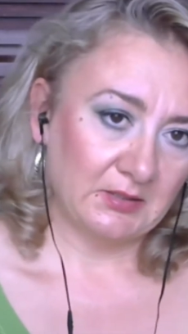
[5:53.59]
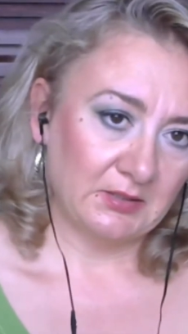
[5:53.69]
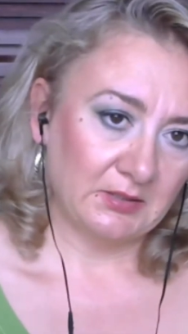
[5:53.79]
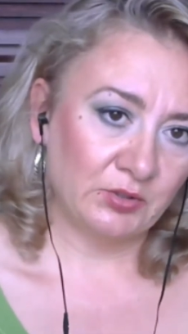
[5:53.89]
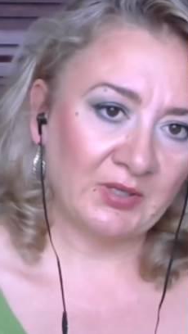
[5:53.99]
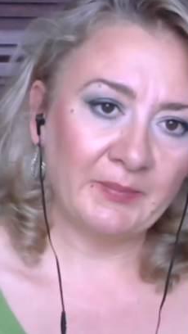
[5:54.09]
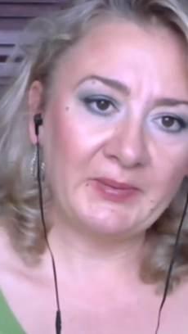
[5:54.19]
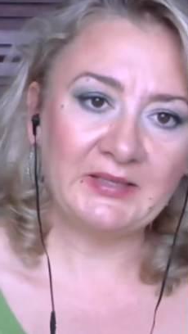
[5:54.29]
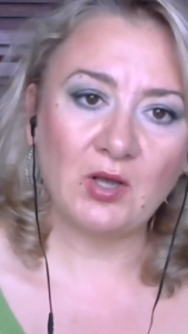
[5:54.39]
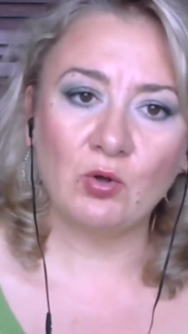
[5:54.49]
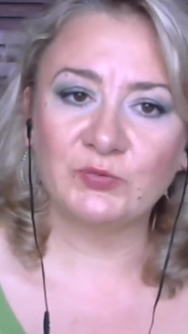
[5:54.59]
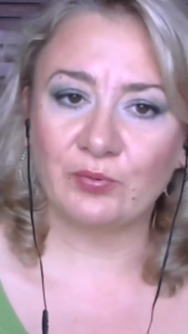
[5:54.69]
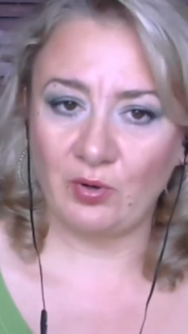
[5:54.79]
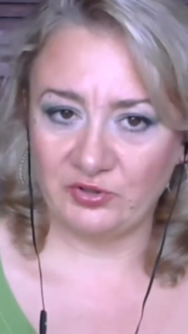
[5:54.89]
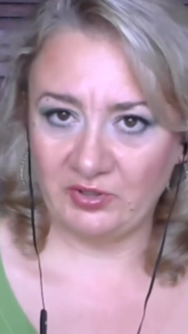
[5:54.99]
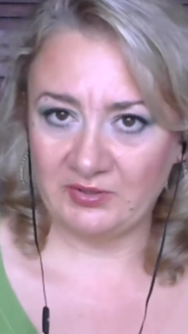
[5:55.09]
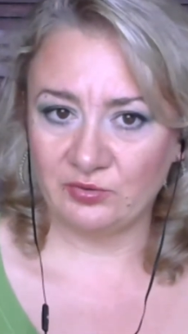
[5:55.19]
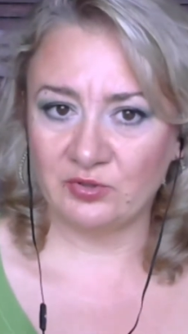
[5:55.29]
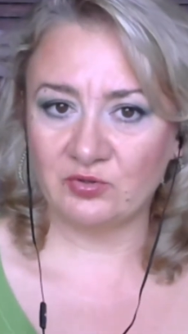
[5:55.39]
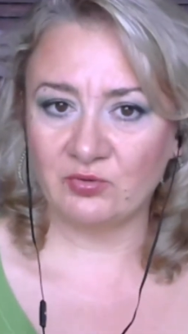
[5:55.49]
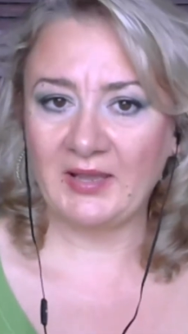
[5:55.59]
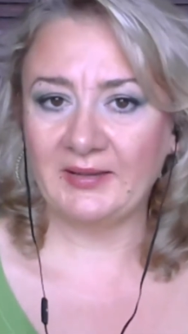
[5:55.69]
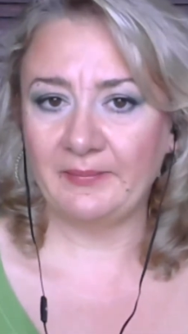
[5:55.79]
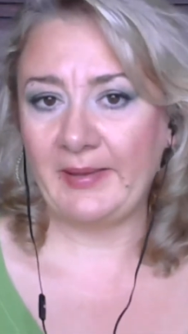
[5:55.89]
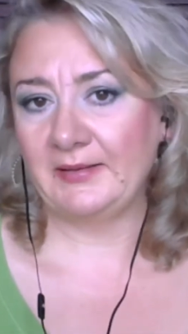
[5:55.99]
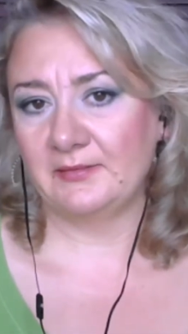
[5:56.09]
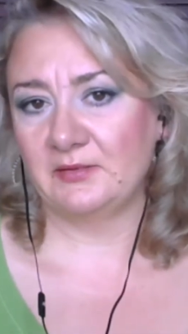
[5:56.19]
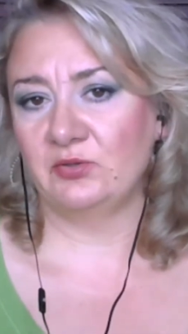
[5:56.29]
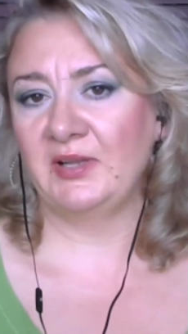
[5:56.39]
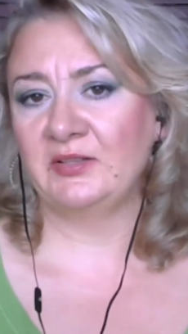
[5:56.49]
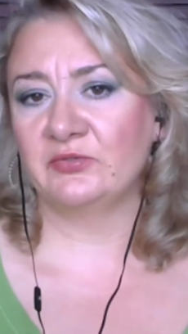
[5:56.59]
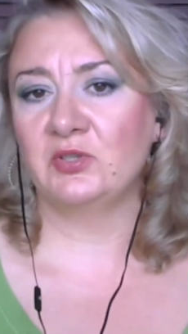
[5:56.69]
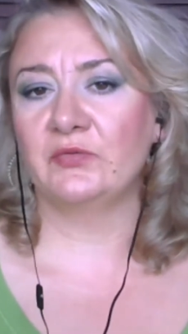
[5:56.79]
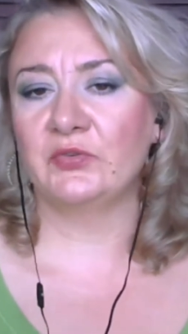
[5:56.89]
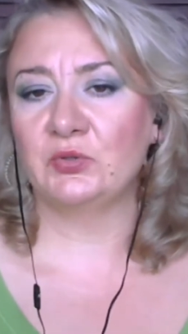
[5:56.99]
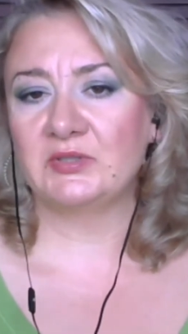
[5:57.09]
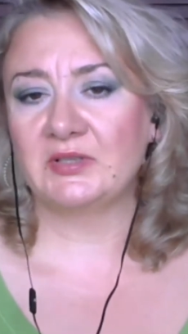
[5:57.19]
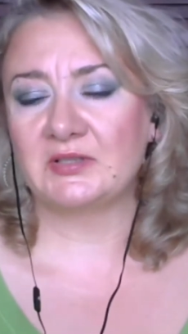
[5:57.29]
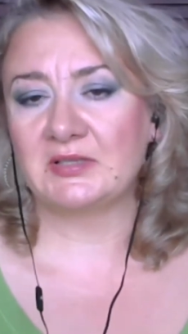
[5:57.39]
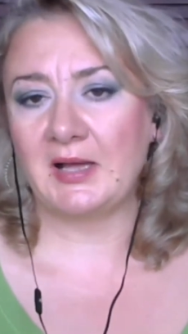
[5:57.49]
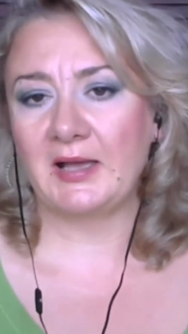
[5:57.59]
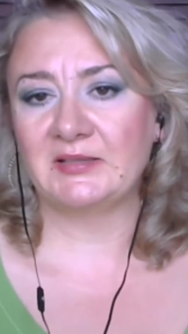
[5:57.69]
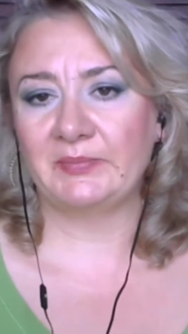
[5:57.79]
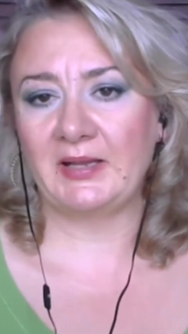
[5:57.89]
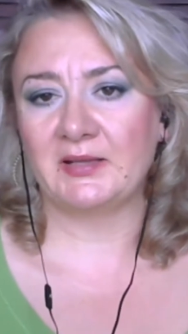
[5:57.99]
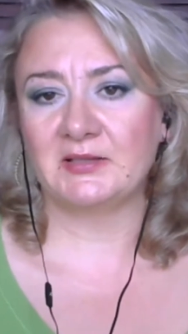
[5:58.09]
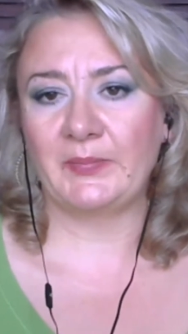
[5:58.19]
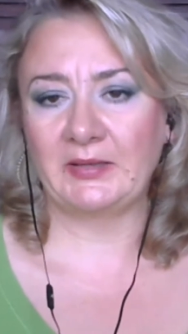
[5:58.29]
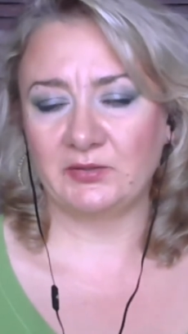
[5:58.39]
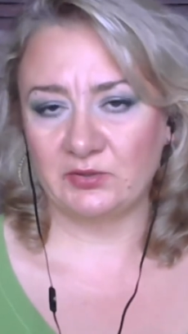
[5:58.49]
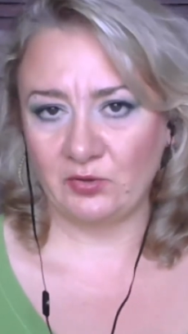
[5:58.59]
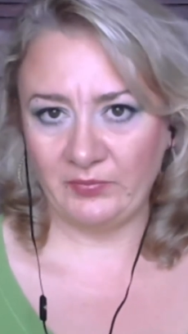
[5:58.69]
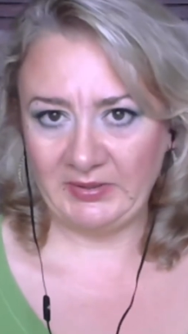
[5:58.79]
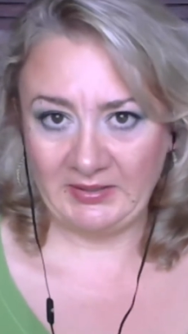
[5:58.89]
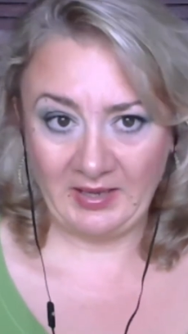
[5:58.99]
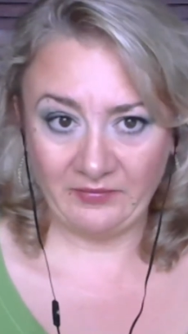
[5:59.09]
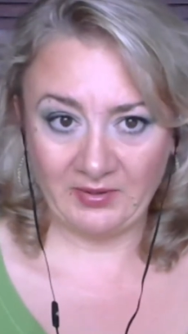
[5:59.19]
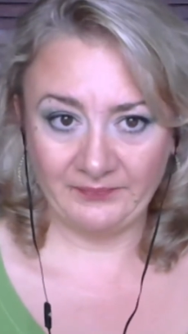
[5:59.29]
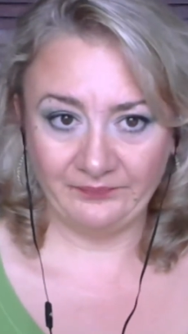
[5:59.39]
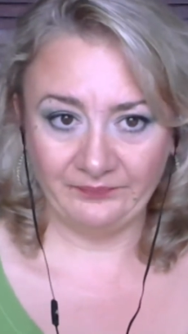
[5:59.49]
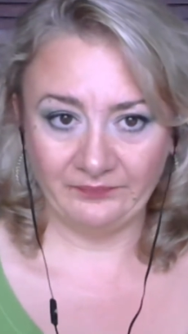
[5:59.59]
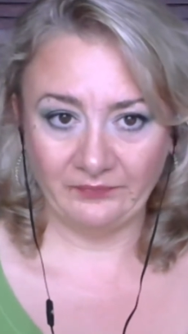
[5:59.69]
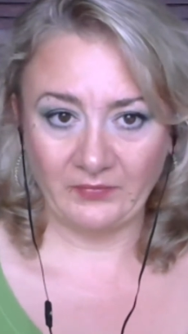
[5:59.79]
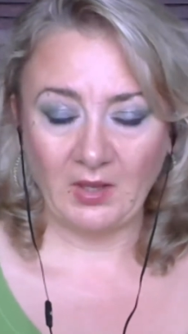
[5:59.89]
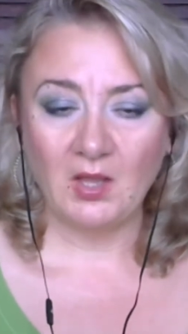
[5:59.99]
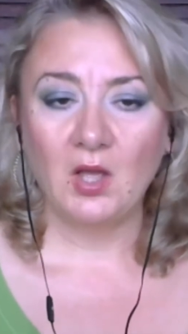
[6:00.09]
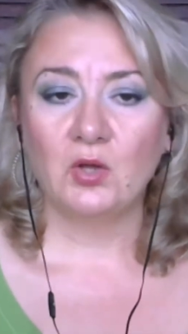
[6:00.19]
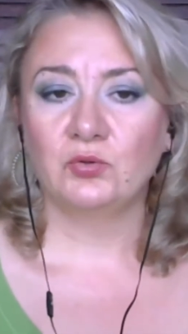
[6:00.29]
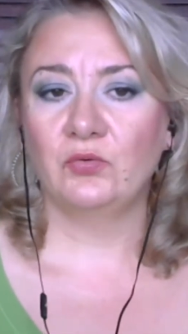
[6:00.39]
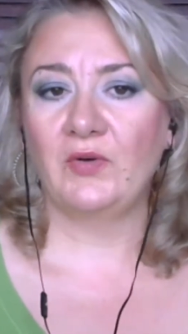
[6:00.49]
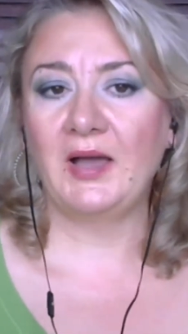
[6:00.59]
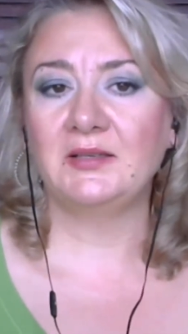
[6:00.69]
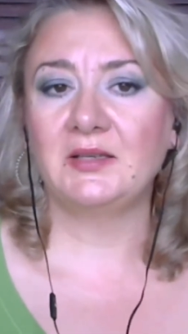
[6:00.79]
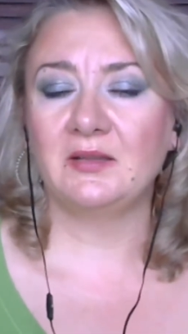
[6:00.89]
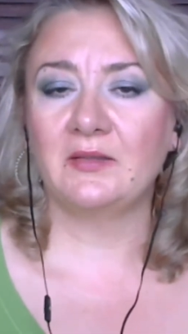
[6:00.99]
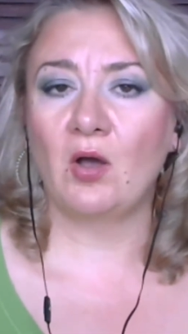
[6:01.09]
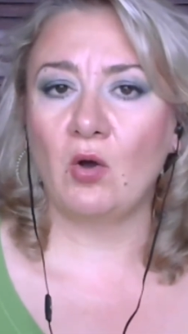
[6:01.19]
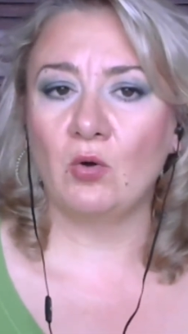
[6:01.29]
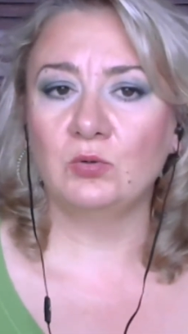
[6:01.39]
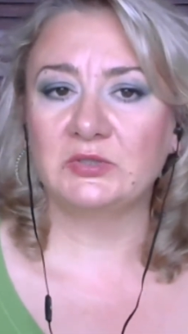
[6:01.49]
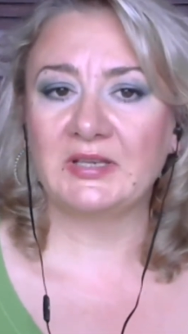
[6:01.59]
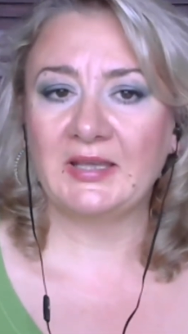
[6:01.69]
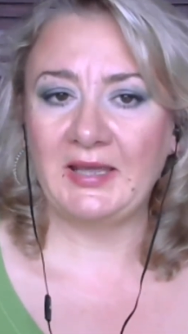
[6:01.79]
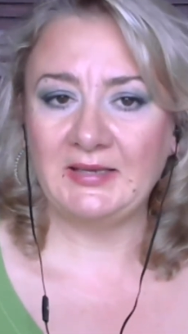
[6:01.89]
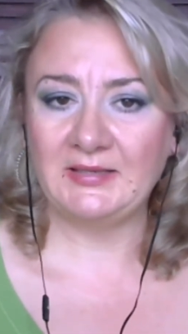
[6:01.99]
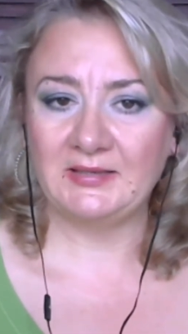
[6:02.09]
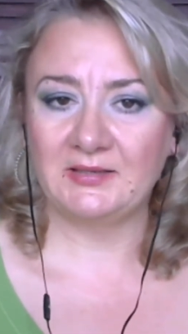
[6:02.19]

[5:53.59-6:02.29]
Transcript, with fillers: To complete all projects, to strike a balance, to get rid of useless ties, plans, patterns, or behavior to find in the old cases